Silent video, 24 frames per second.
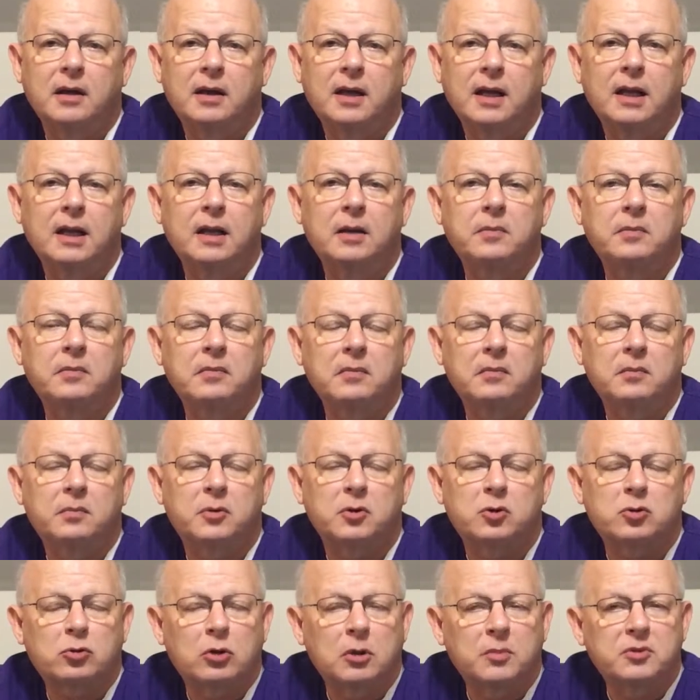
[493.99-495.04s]
getting
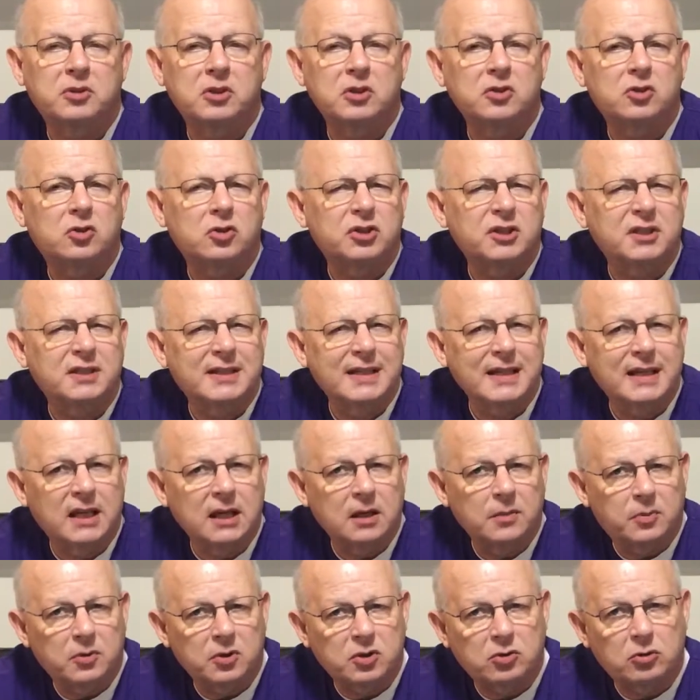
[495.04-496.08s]
prescriptions or
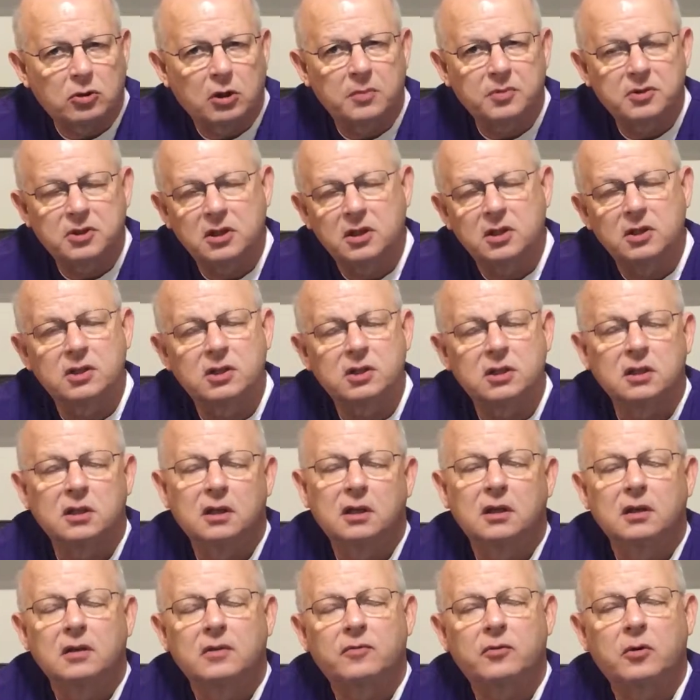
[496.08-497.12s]
seeking prescriptions
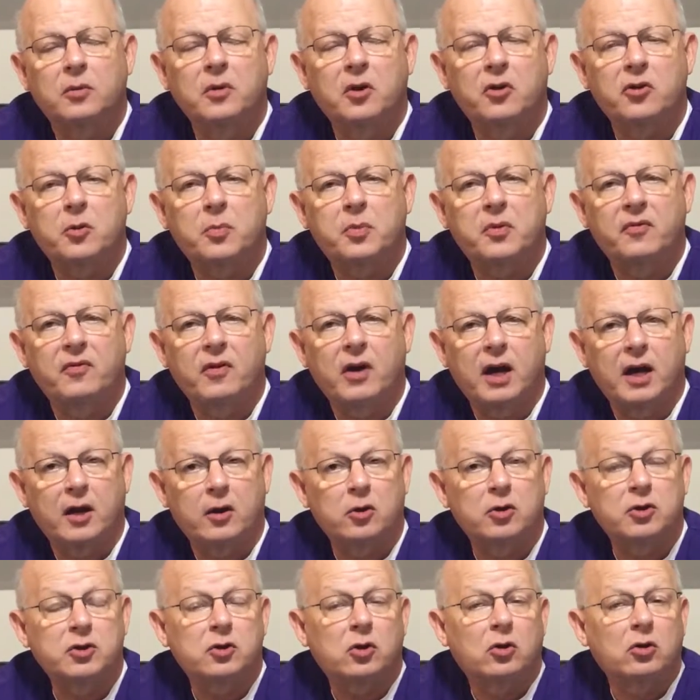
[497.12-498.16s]
from other
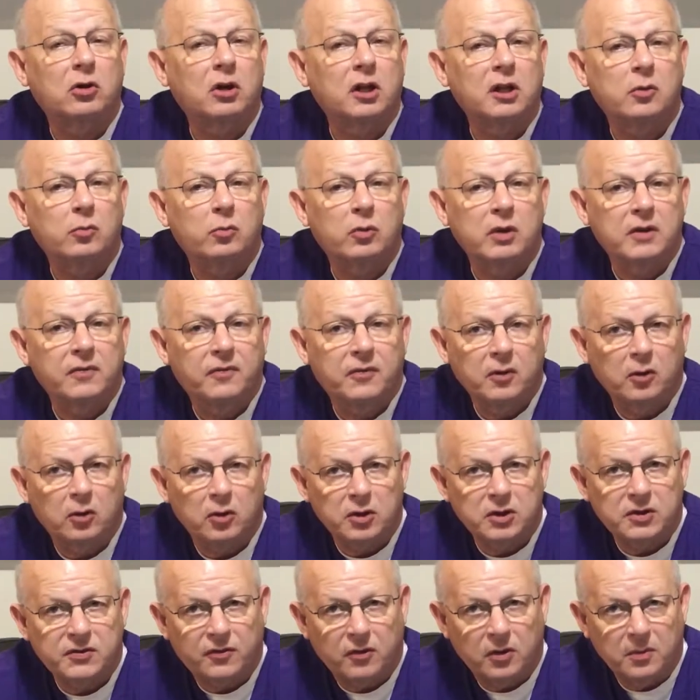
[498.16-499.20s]
providers, early
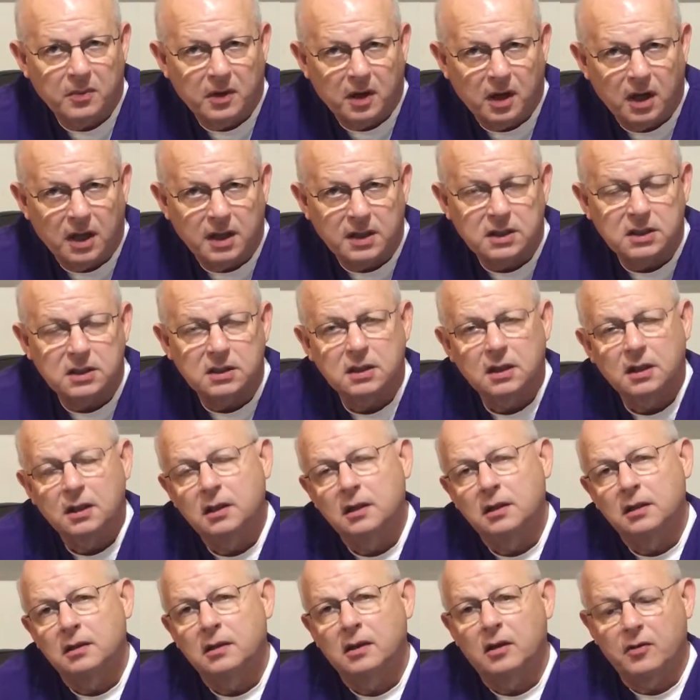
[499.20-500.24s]
refills from us,
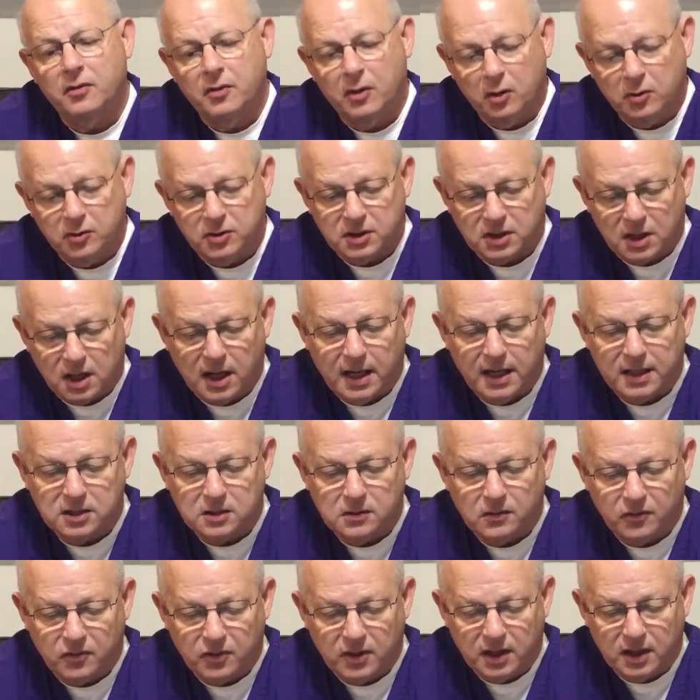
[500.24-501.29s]
those
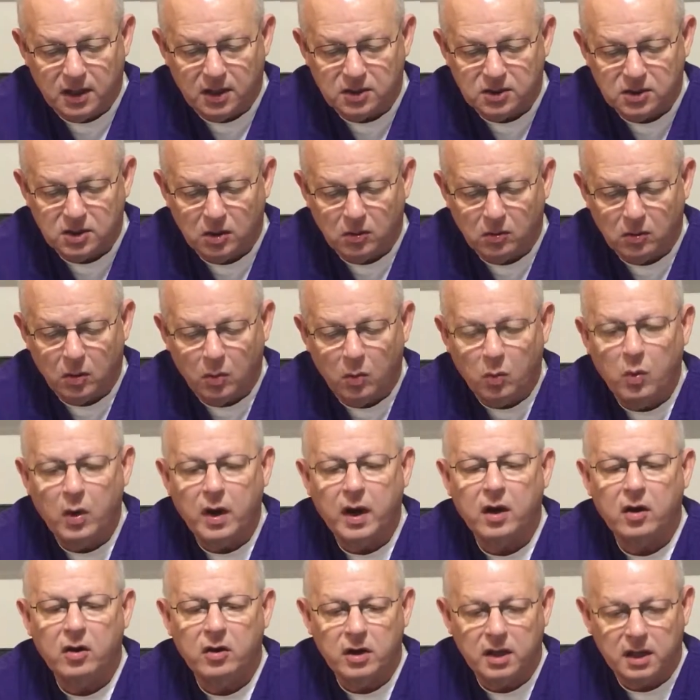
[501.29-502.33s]
kinds of things. So
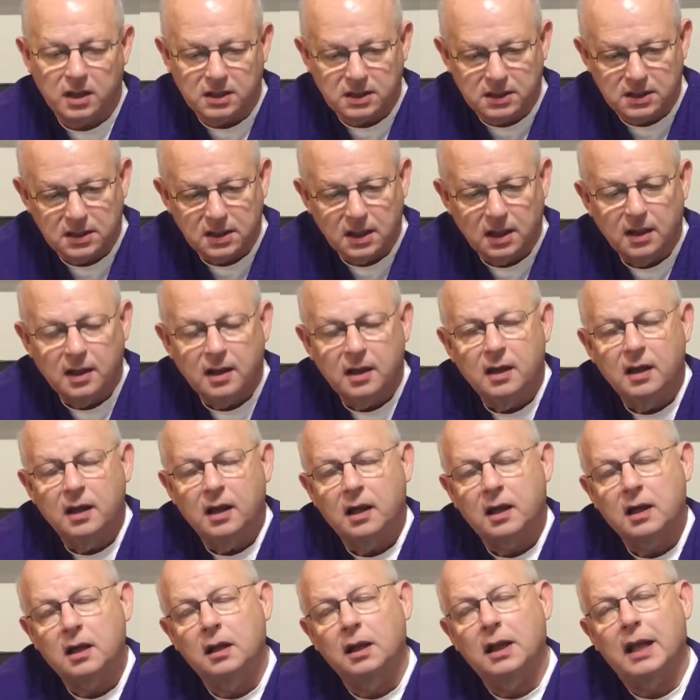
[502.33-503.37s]
awareness,
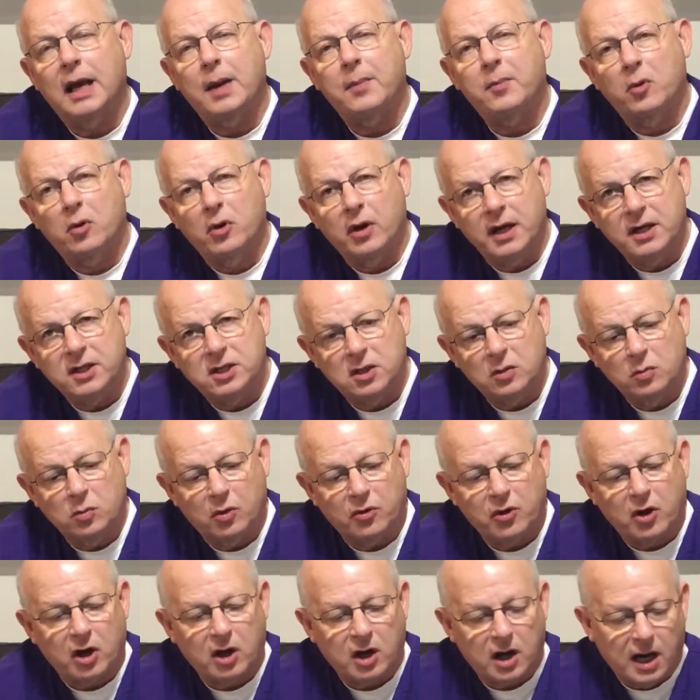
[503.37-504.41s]
collaboration
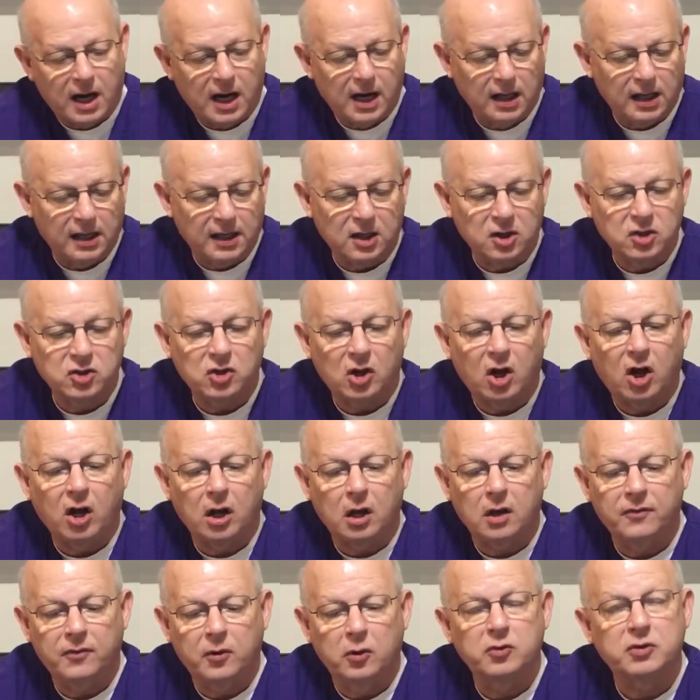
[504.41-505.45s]
with our colleagues,
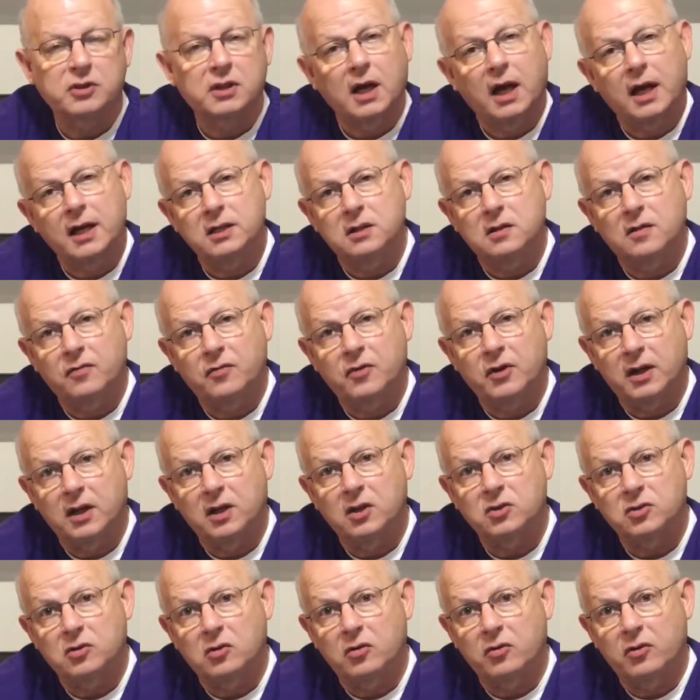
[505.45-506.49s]
all of those kinds of
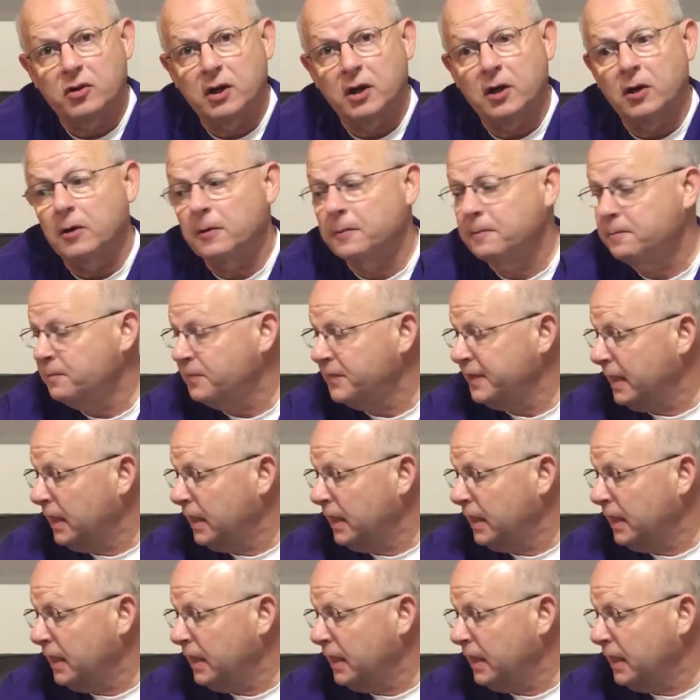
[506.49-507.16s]
things are there.